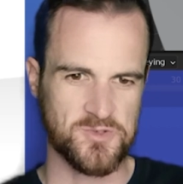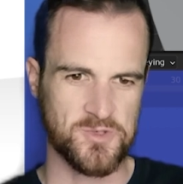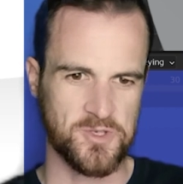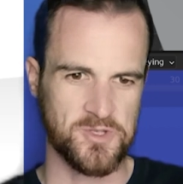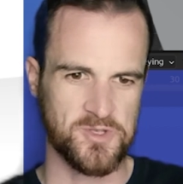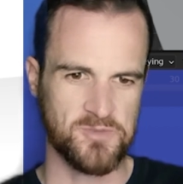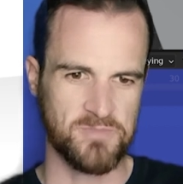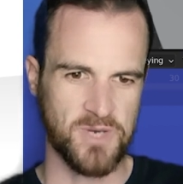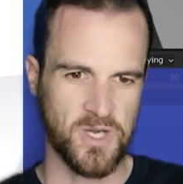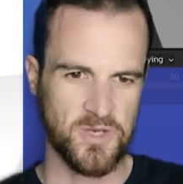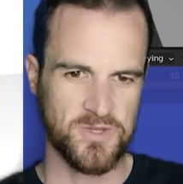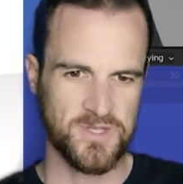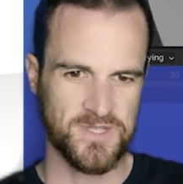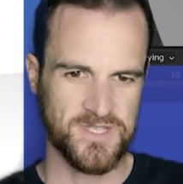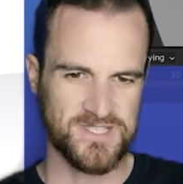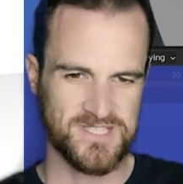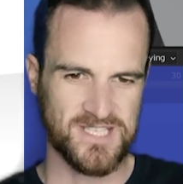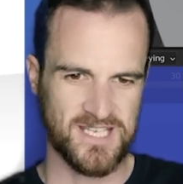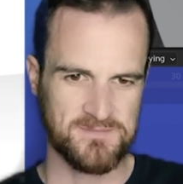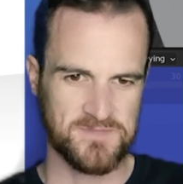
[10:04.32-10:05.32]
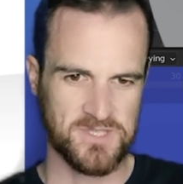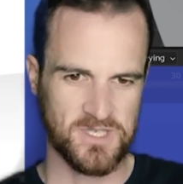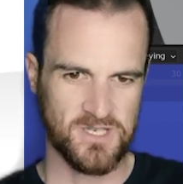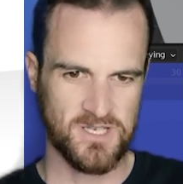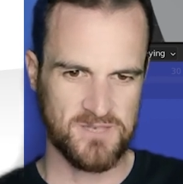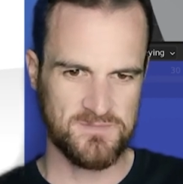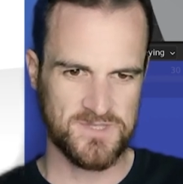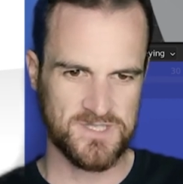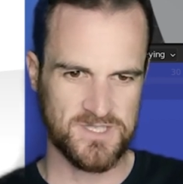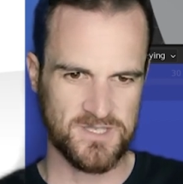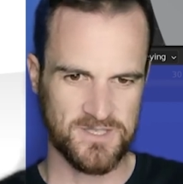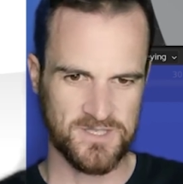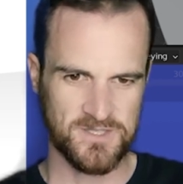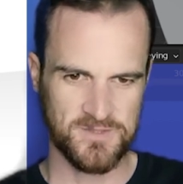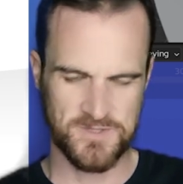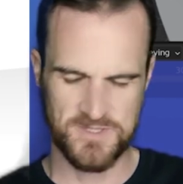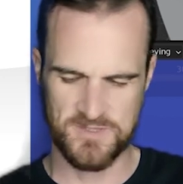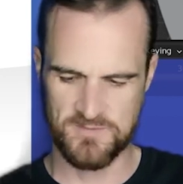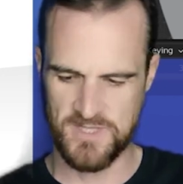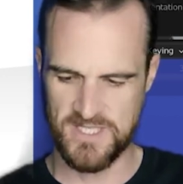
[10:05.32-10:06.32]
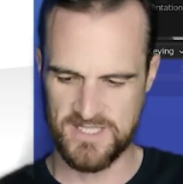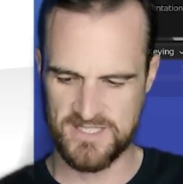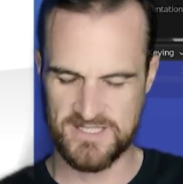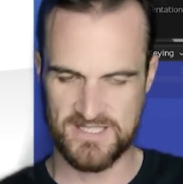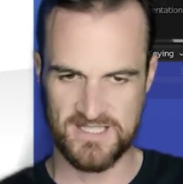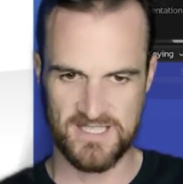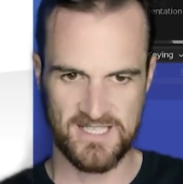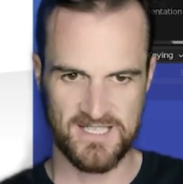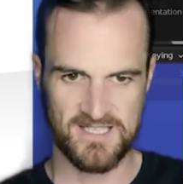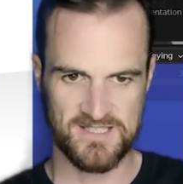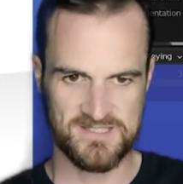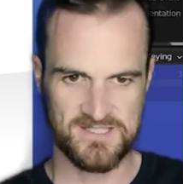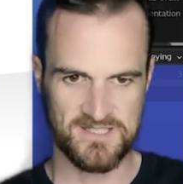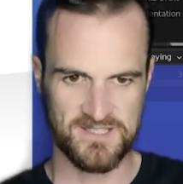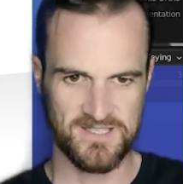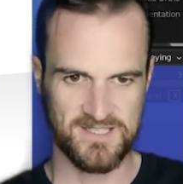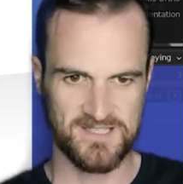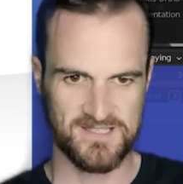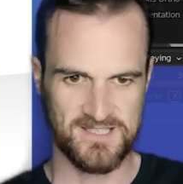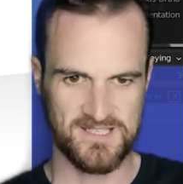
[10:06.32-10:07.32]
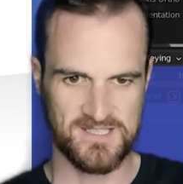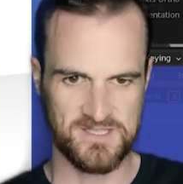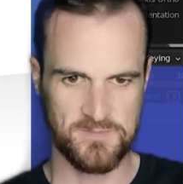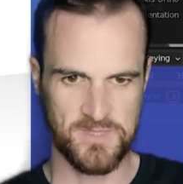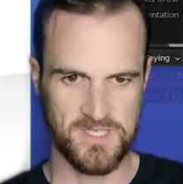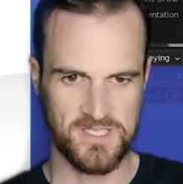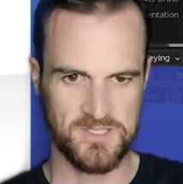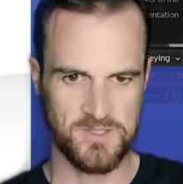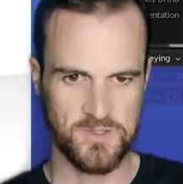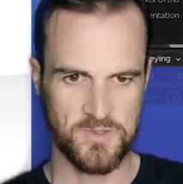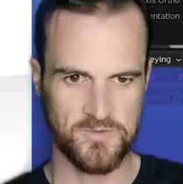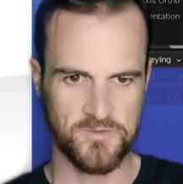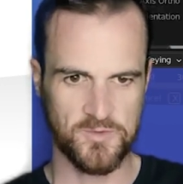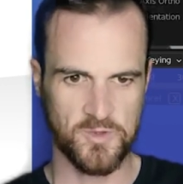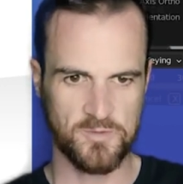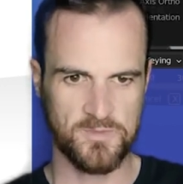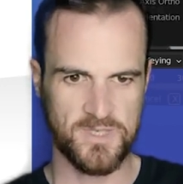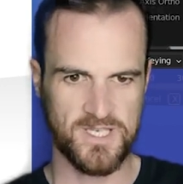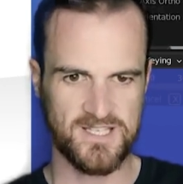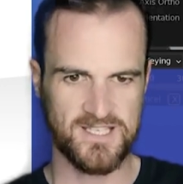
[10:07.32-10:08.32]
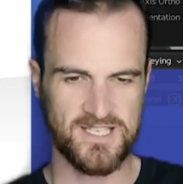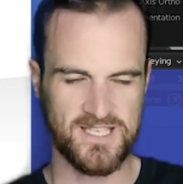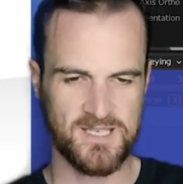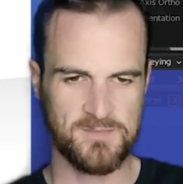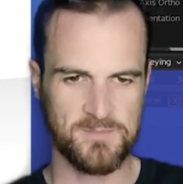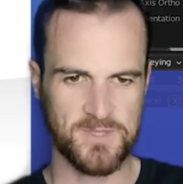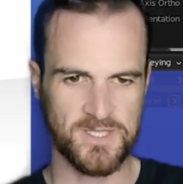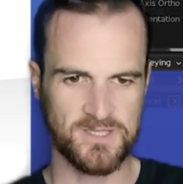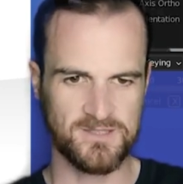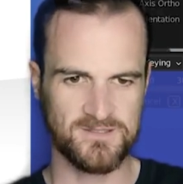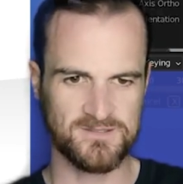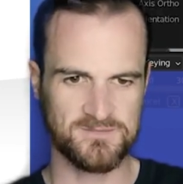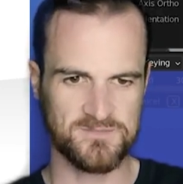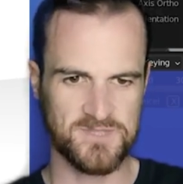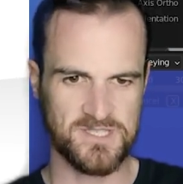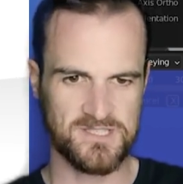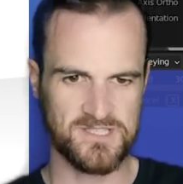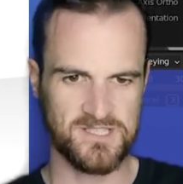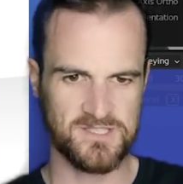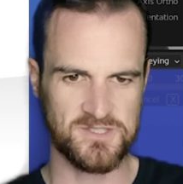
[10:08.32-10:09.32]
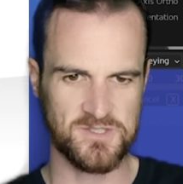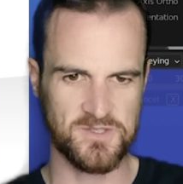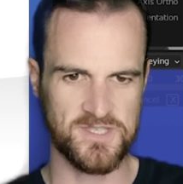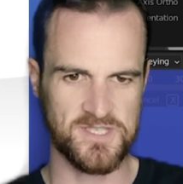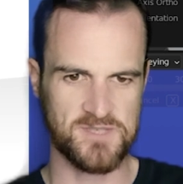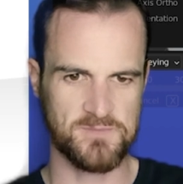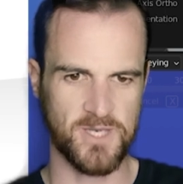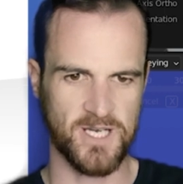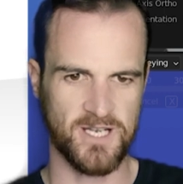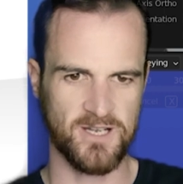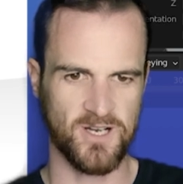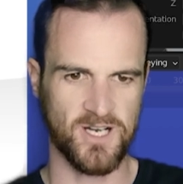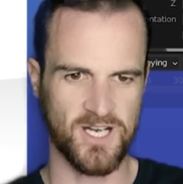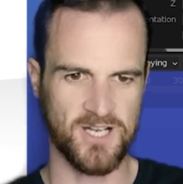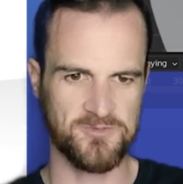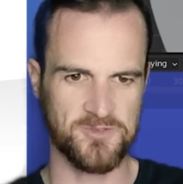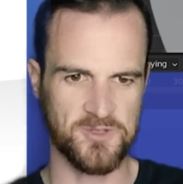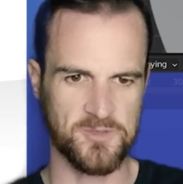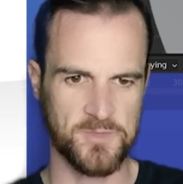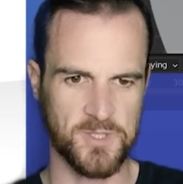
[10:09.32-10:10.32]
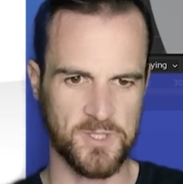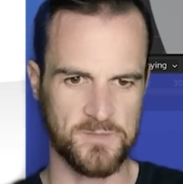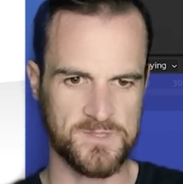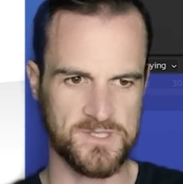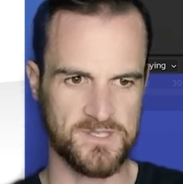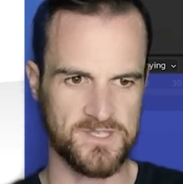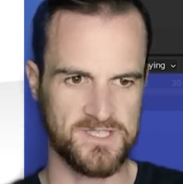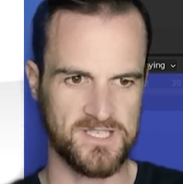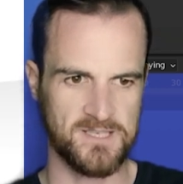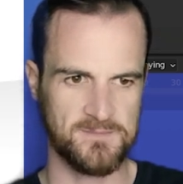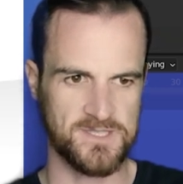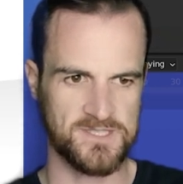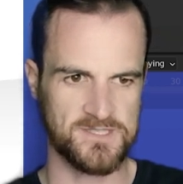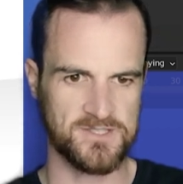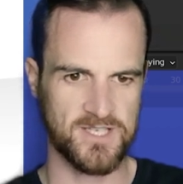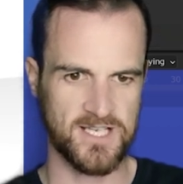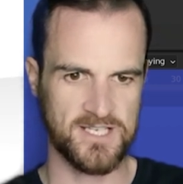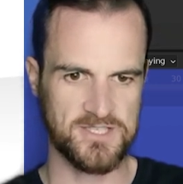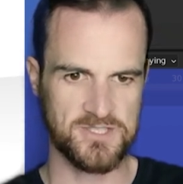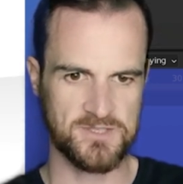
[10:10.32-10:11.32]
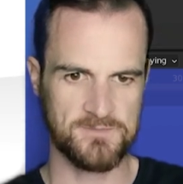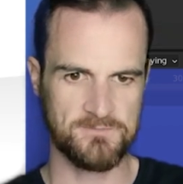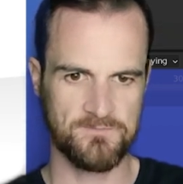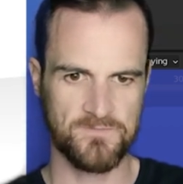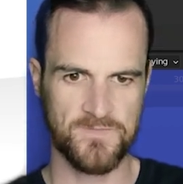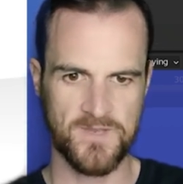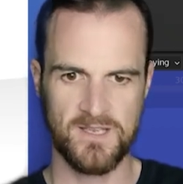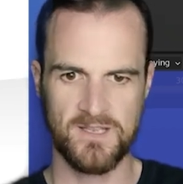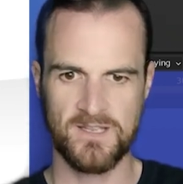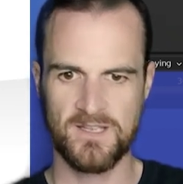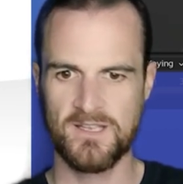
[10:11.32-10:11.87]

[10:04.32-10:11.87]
could have extruded them both at the same time so that it was a bit, so that there's a bit of uniformity there, but I'm just going to do this by eye for the purpose of the demonstration.